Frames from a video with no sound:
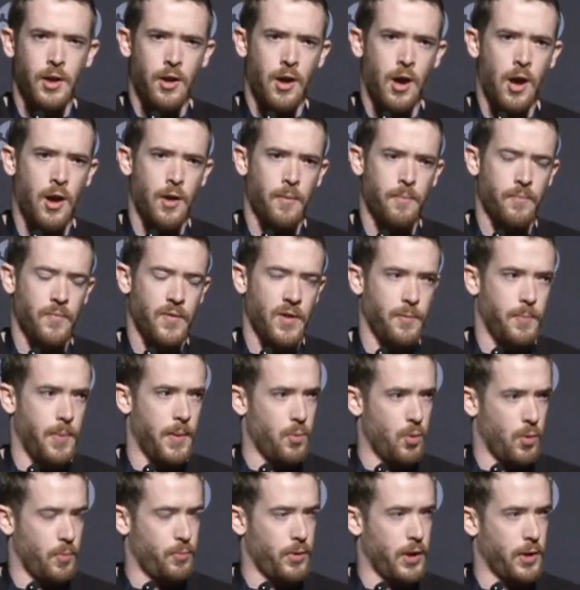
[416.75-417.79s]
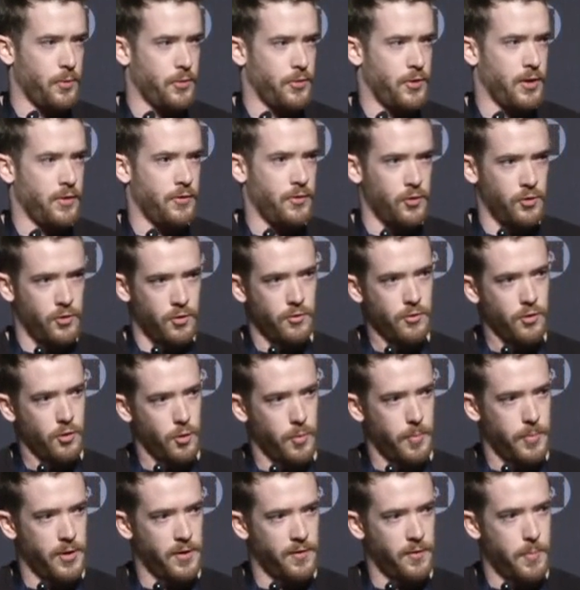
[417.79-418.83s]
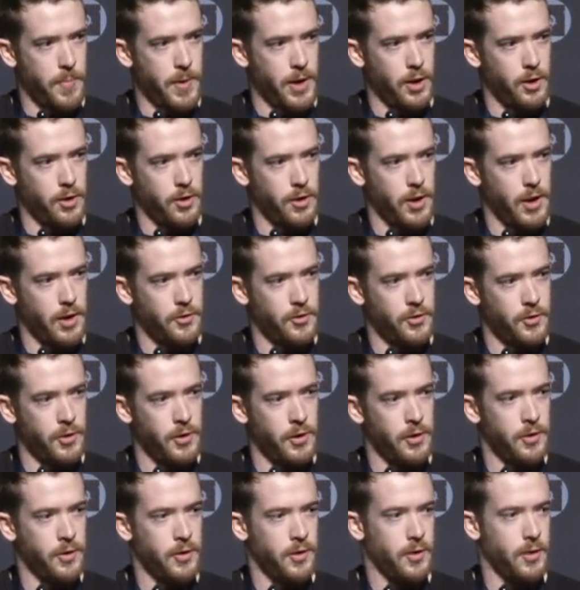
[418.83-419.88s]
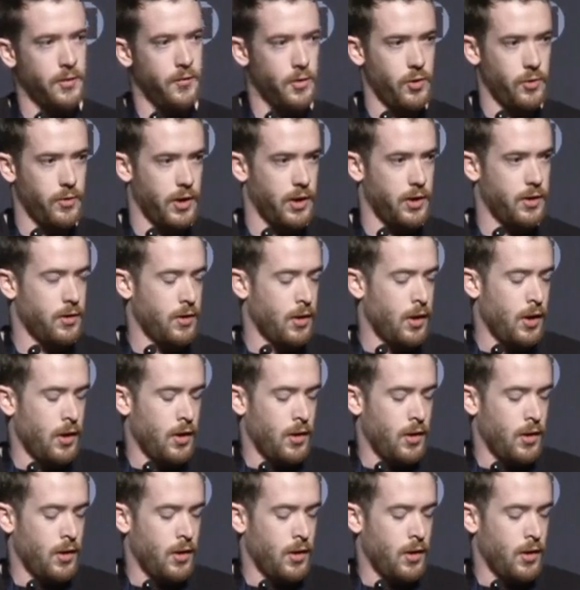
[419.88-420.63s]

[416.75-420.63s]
If people play with it, there's a little bit of a barrier to entry, and I feel that,